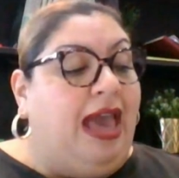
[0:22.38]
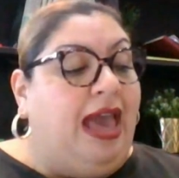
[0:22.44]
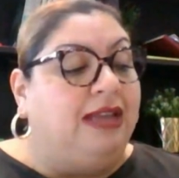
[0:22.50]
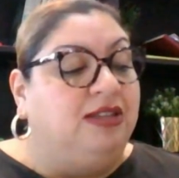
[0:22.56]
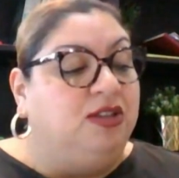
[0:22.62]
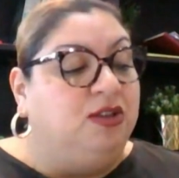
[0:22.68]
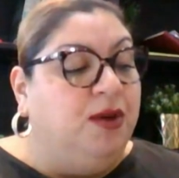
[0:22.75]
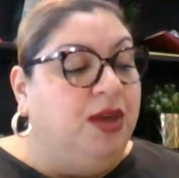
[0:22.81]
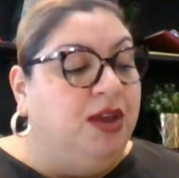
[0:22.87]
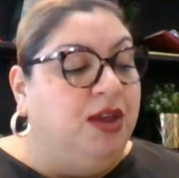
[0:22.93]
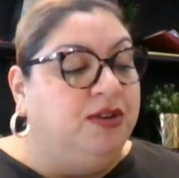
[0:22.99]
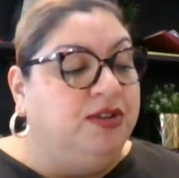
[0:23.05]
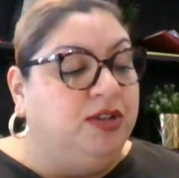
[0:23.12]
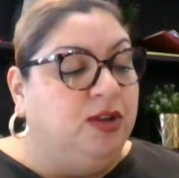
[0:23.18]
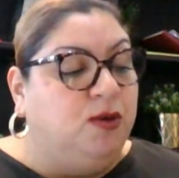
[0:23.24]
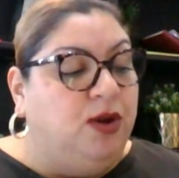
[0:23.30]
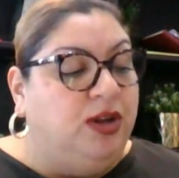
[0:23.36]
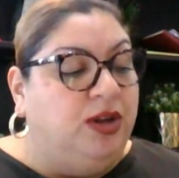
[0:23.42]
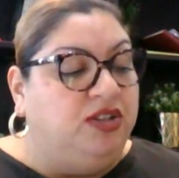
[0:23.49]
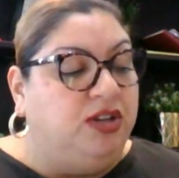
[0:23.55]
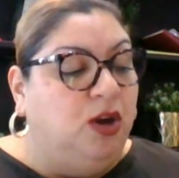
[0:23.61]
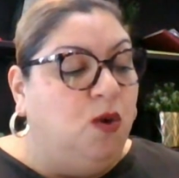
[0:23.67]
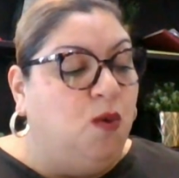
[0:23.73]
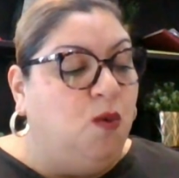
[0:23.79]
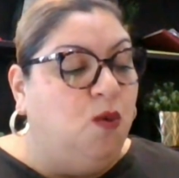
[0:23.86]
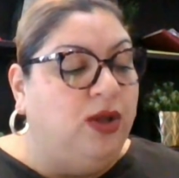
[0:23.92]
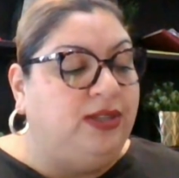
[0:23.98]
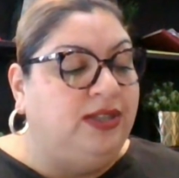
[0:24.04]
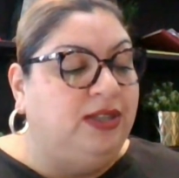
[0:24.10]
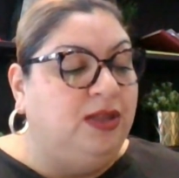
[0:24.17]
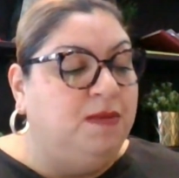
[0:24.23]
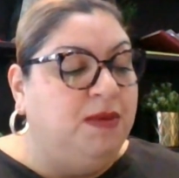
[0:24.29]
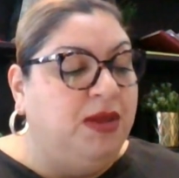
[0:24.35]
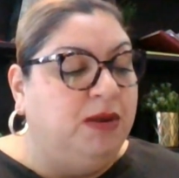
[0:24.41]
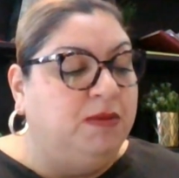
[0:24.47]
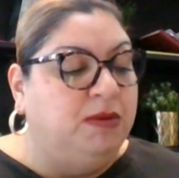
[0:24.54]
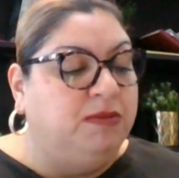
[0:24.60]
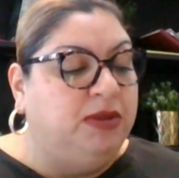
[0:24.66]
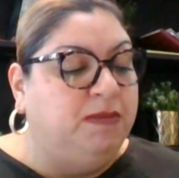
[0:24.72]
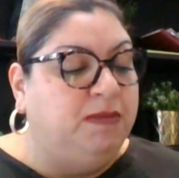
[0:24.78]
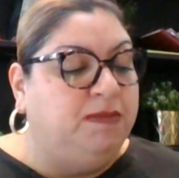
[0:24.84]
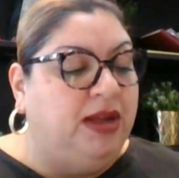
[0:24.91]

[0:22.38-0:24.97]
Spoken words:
And so here's a question. What's the minimum